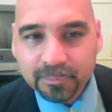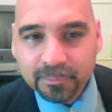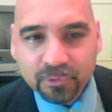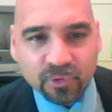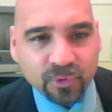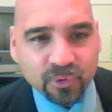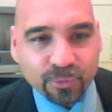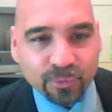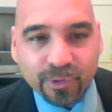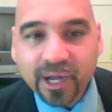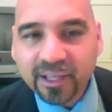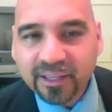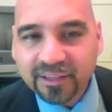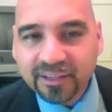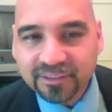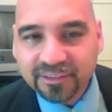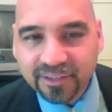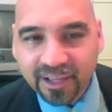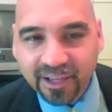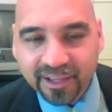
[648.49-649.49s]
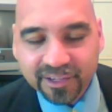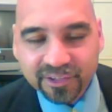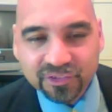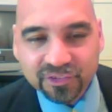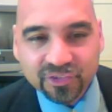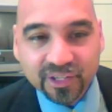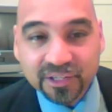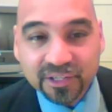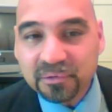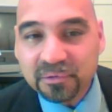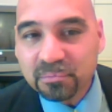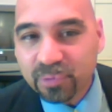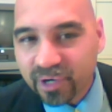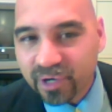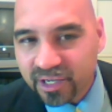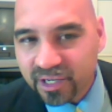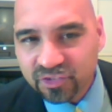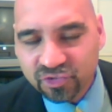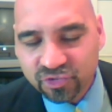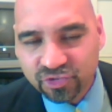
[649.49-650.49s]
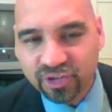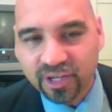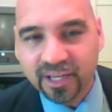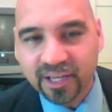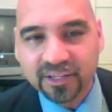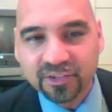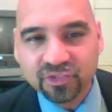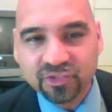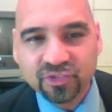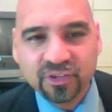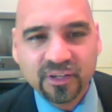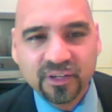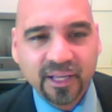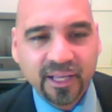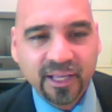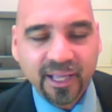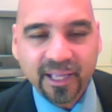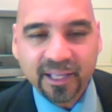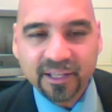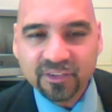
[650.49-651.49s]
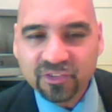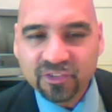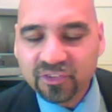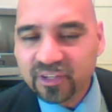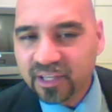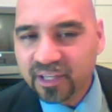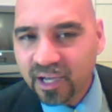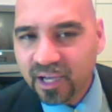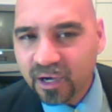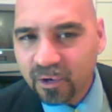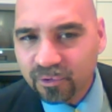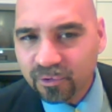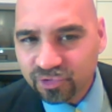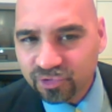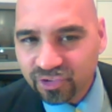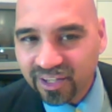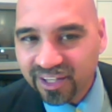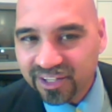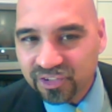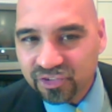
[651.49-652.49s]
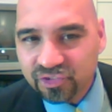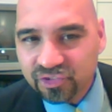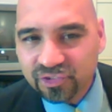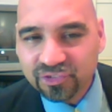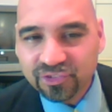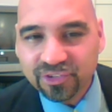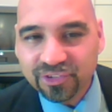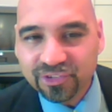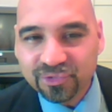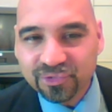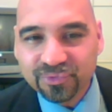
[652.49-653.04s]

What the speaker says: vibrant culture of people who recognize and embrace change